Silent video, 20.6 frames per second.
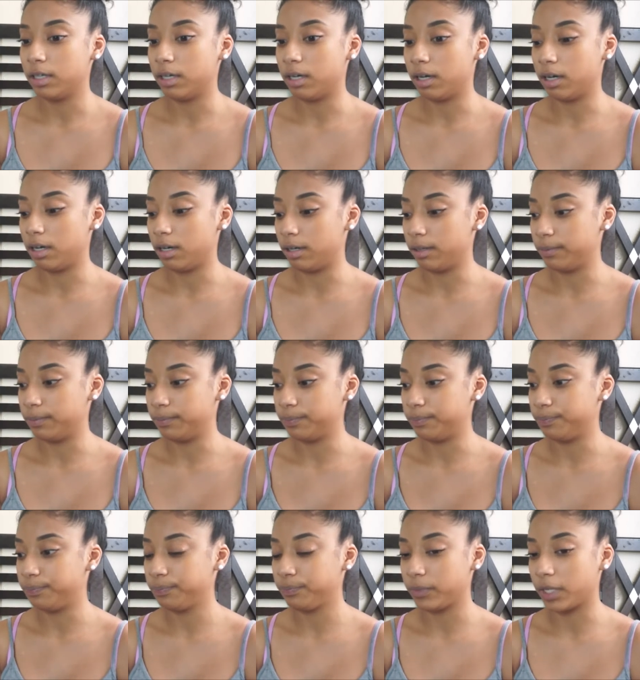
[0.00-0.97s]
Um,
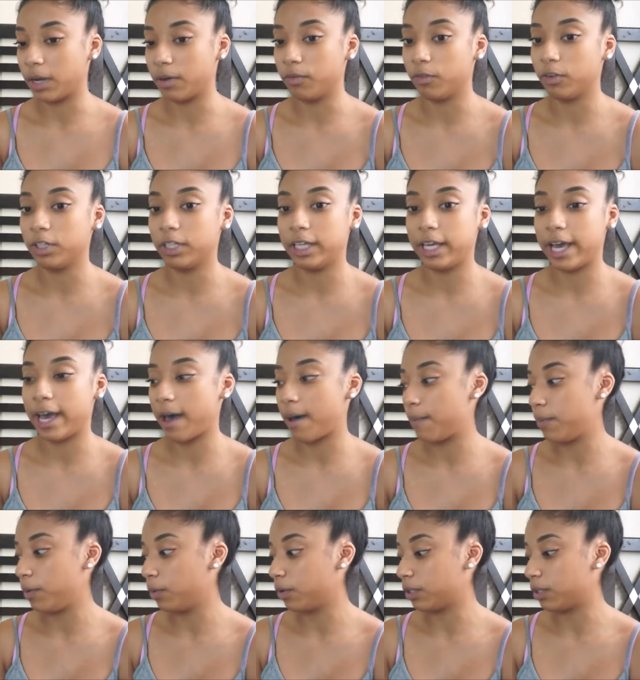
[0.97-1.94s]
I'm really
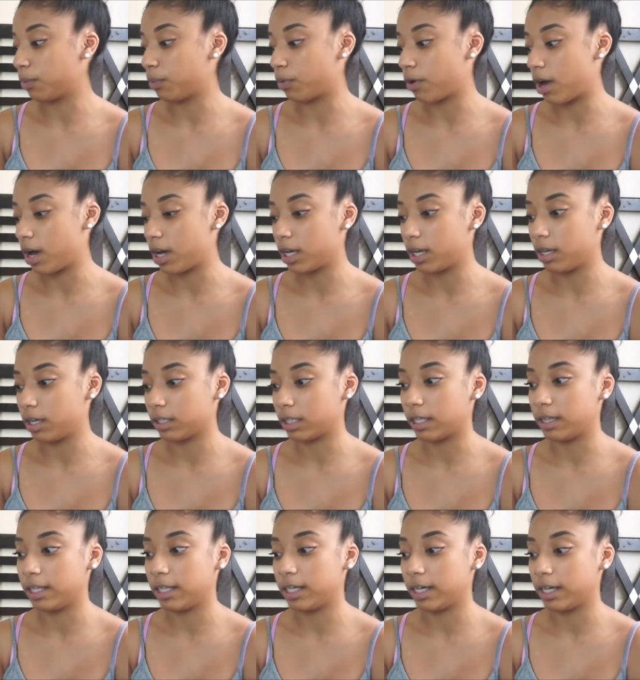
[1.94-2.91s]
happy with the product. I
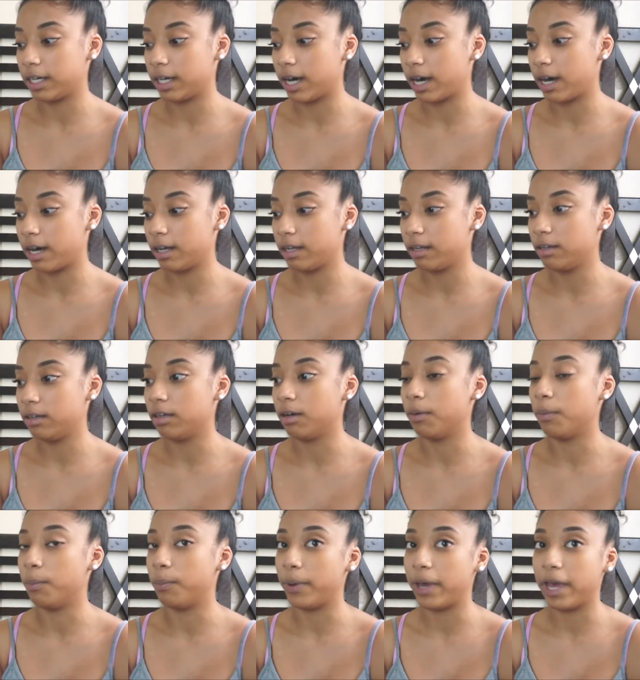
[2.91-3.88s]
think I got a
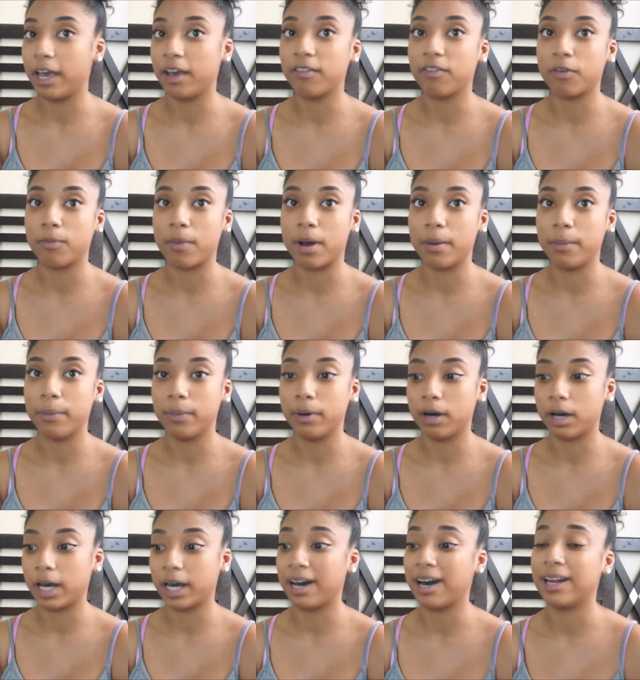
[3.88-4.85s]
bang for my
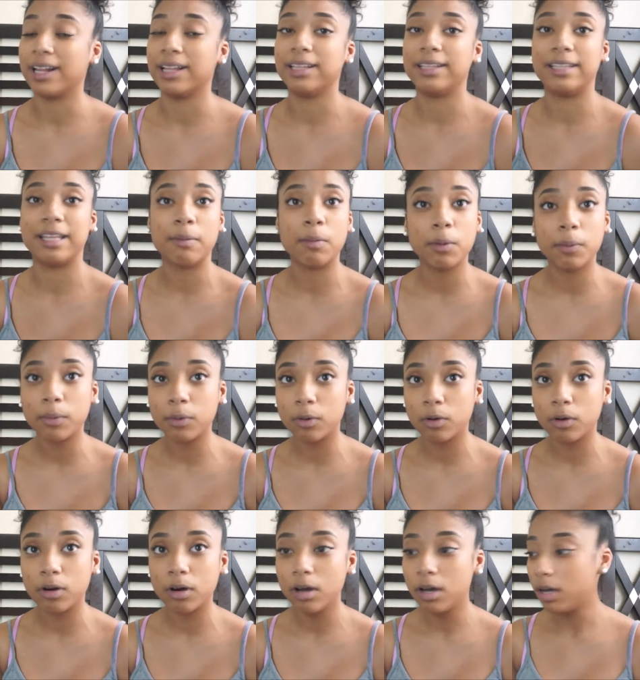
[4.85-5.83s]
buck. I got a
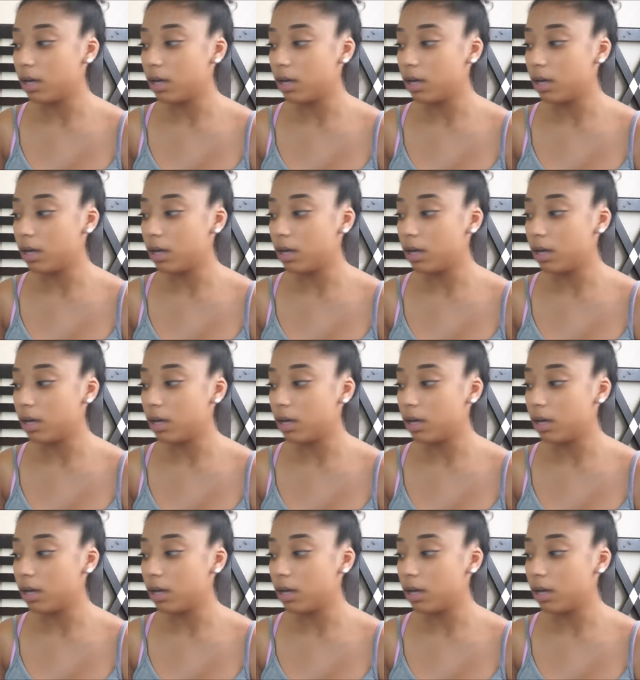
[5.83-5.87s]
dimmable.